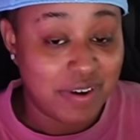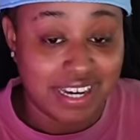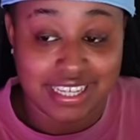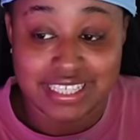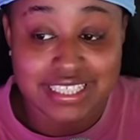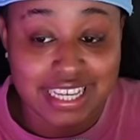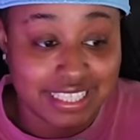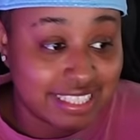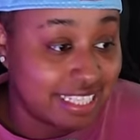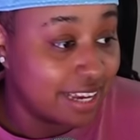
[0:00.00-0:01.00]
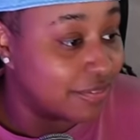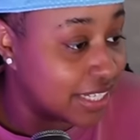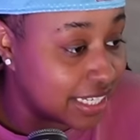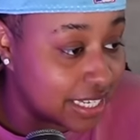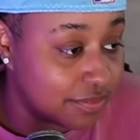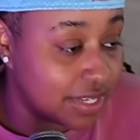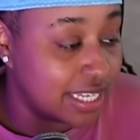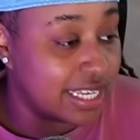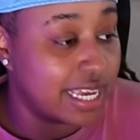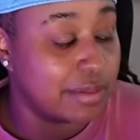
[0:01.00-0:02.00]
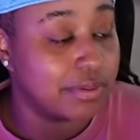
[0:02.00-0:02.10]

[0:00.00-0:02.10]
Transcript: but it's it's definitely given he ain't